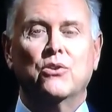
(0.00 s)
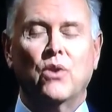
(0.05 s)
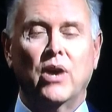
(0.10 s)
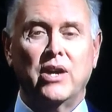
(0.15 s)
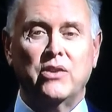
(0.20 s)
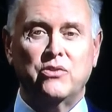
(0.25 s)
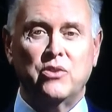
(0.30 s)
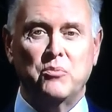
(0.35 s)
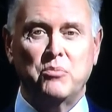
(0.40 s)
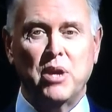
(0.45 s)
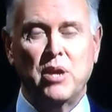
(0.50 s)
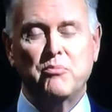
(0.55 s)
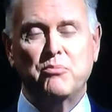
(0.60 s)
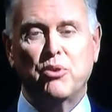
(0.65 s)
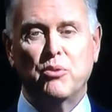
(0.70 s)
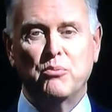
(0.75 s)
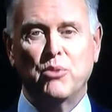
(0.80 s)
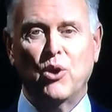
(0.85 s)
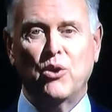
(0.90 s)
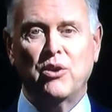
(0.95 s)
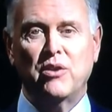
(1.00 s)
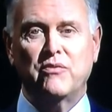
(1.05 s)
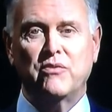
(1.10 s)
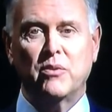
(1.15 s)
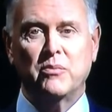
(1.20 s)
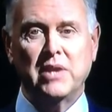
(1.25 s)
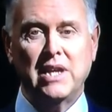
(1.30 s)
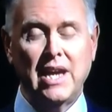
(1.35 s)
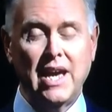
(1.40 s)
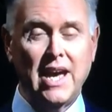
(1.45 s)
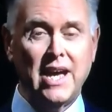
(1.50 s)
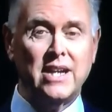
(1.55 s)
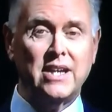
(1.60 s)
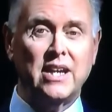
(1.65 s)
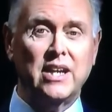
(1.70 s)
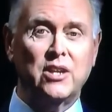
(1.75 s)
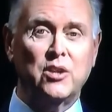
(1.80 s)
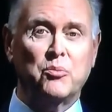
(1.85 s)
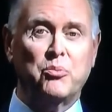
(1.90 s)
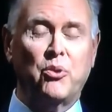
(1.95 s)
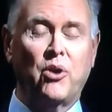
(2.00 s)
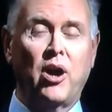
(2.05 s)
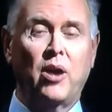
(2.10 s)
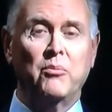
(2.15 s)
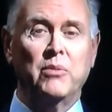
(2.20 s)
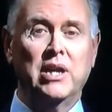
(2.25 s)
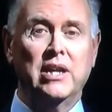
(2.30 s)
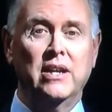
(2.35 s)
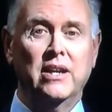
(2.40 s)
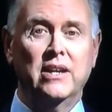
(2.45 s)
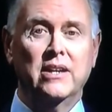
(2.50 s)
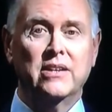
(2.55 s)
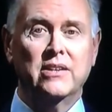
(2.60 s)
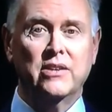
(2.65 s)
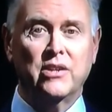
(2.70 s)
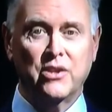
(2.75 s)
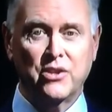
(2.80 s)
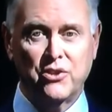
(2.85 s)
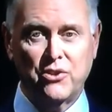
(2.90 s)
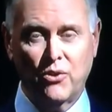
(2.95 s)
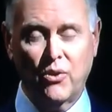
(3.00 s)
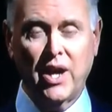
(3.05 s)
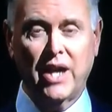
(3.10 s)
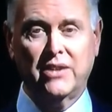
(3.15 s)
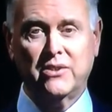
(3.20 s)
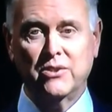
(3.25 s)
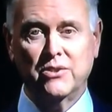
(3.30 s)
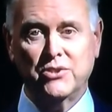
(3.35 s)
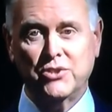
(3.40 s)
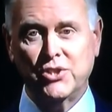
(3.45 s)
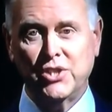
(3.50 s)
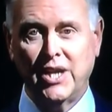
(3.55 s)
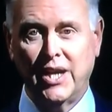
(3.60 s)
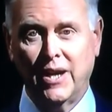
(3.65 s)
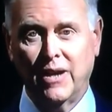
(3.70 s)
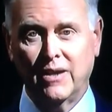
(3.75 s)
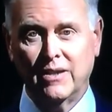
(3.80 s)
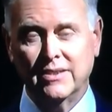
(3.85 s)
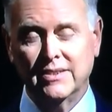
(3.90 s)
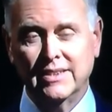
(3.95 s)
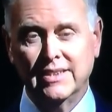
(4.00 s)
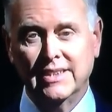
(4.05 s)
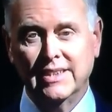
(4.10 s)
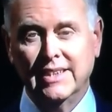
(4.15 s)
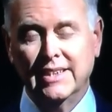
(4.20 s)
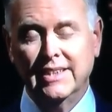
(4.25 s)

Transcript: Kress had been promoted from the editing department to the director's chair.